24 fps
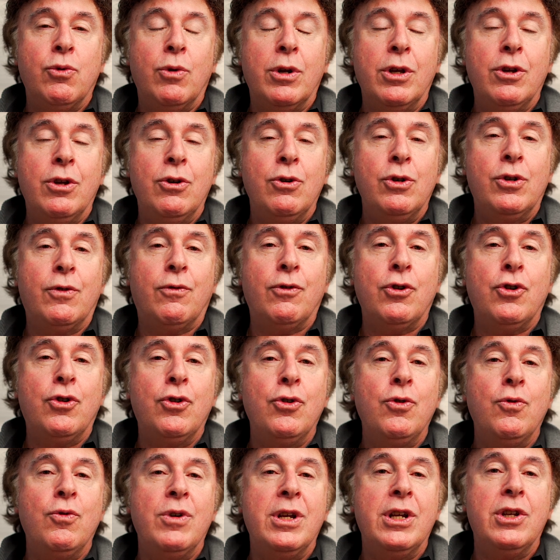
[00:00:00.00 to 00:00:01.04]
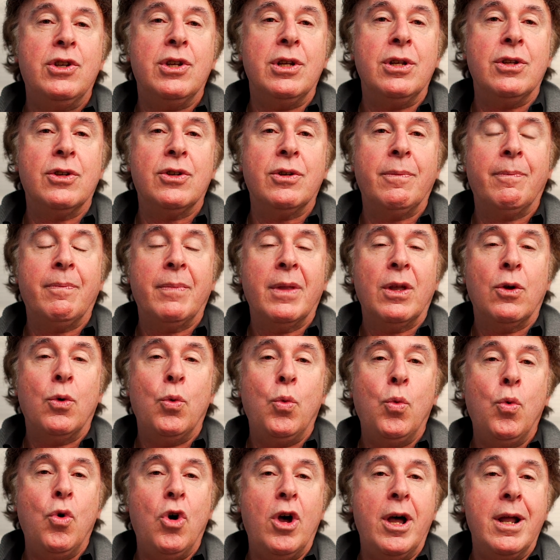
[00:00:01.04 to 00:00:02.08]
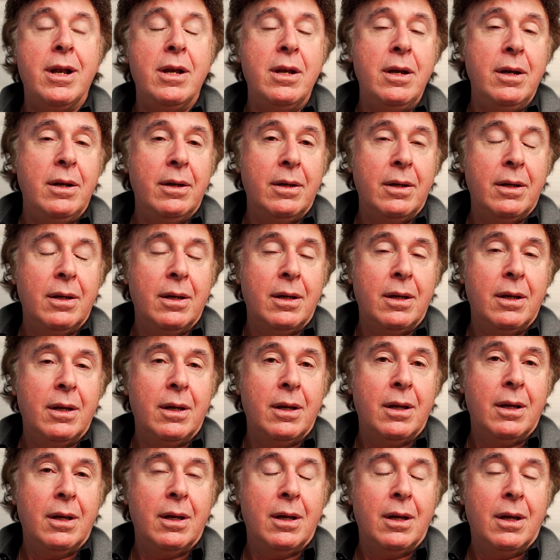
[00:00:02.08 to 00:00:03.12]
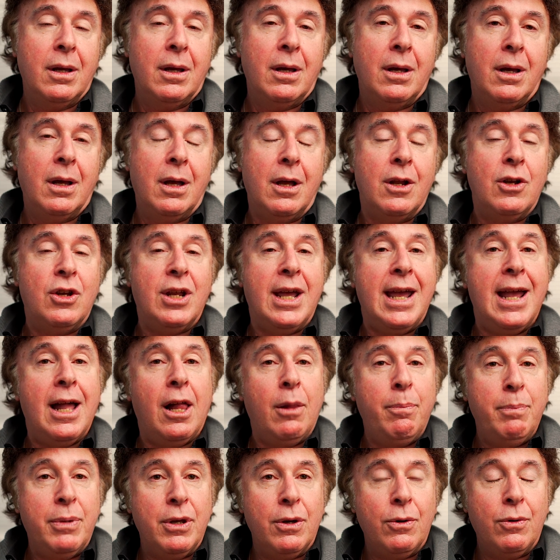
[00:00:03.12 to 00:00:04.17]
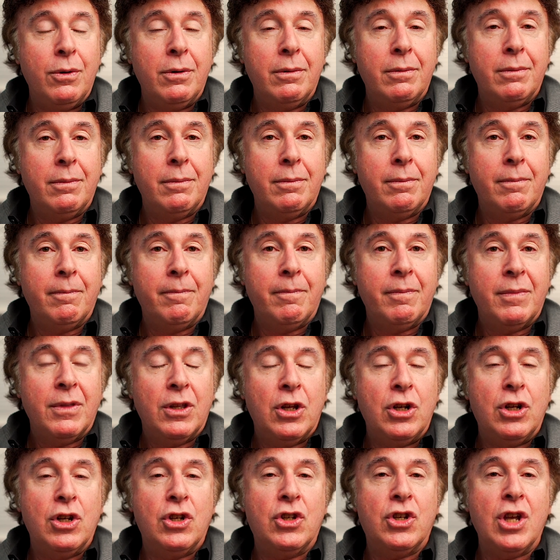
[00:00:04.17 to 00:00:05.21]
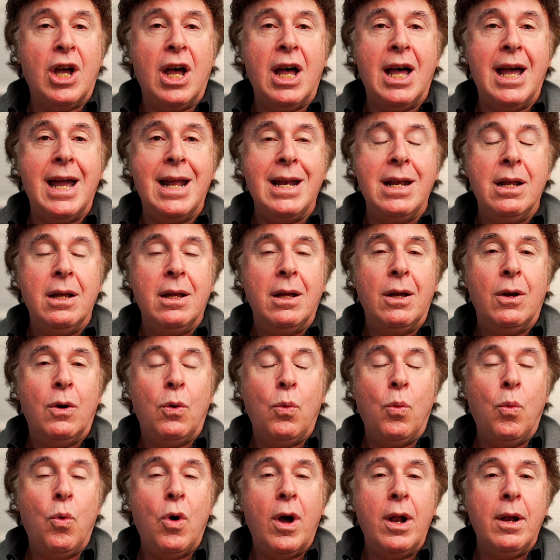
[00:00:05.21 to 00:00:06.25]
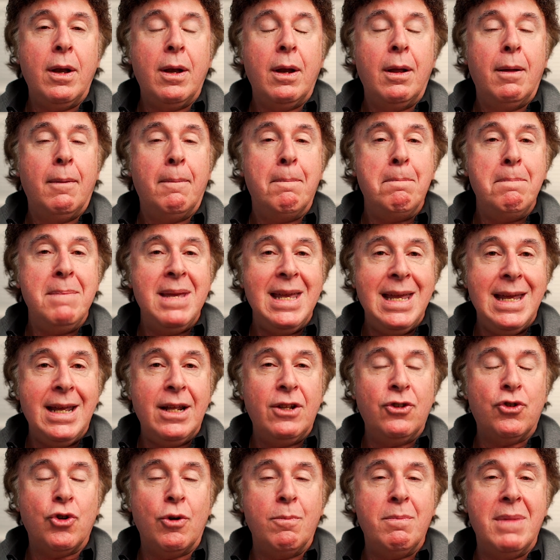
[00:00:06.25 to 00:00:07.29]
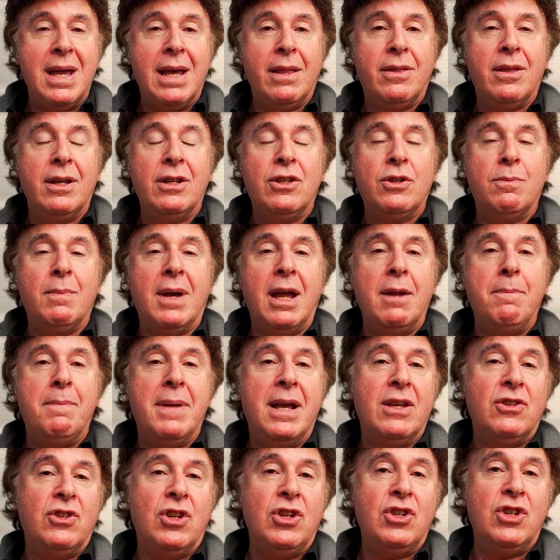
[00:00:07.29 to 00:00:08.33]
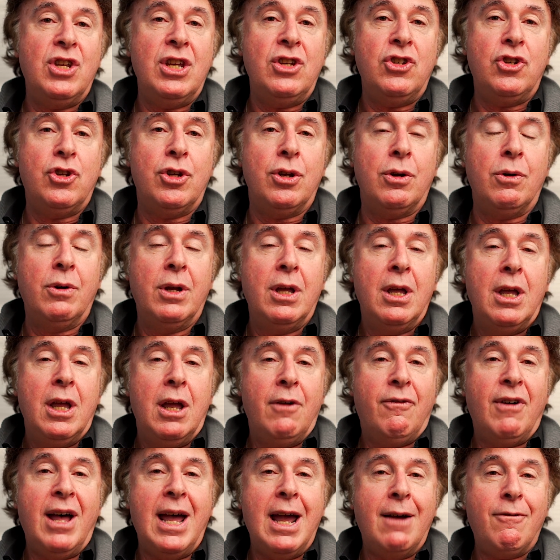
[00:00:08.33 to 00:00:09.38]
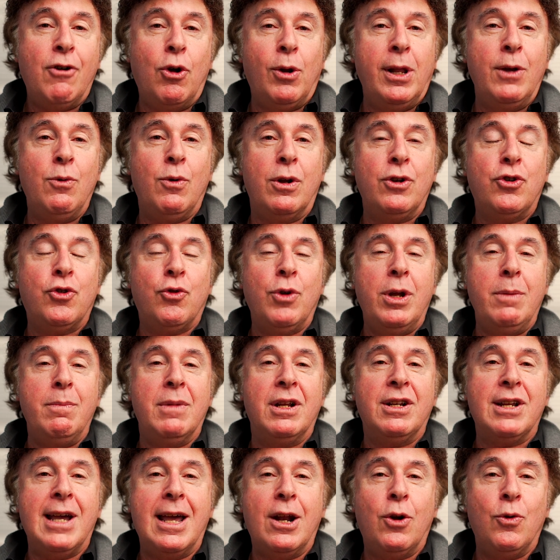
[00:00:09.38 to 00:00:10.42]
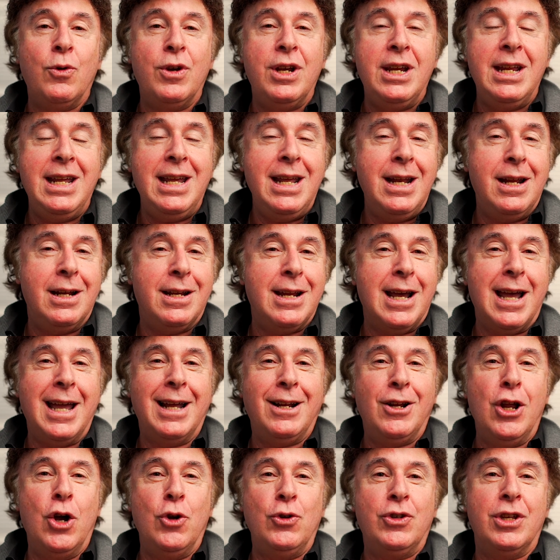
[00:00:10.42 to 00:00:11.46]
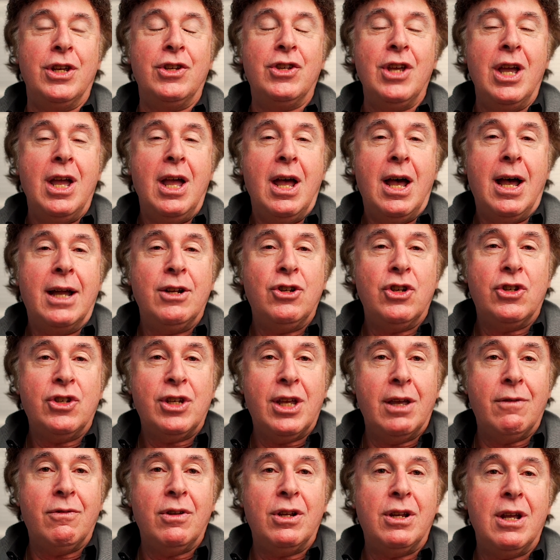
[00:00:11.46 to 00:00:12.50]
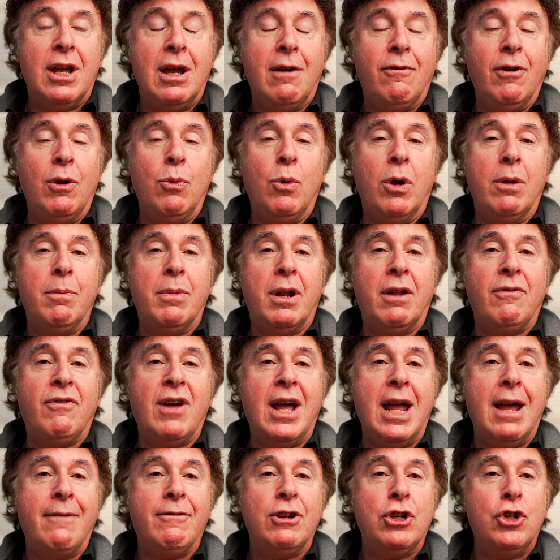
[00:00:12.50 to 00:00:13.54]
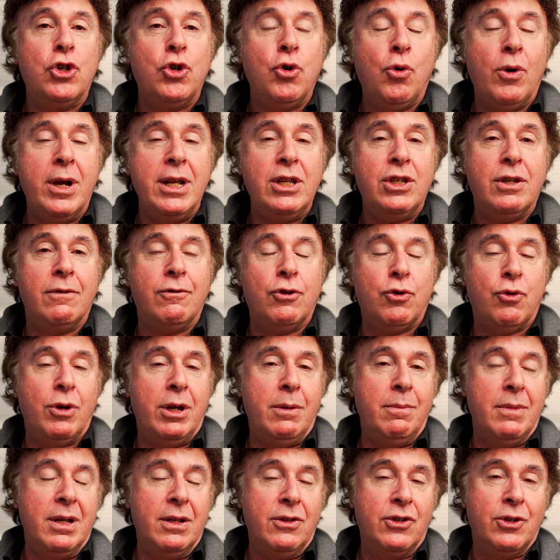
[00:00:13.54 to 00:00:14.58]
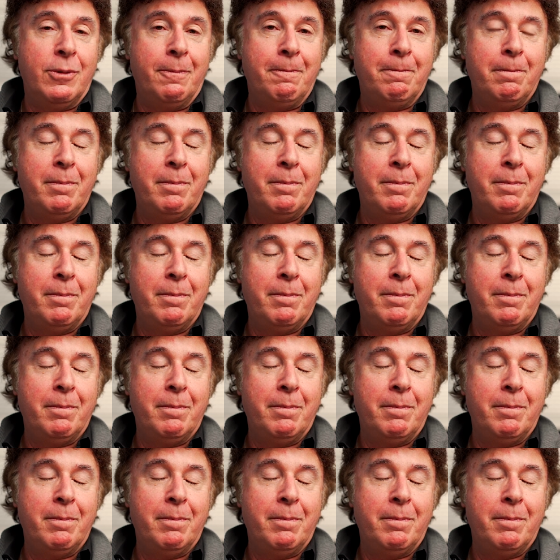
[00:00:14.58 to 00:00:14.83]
were used for two reasons. One, to help you, to decide what means or methods might best assist you. If I have only one treatment, I don't need a diagnosis. I just give it to everyone. But if I have a choice of treatments,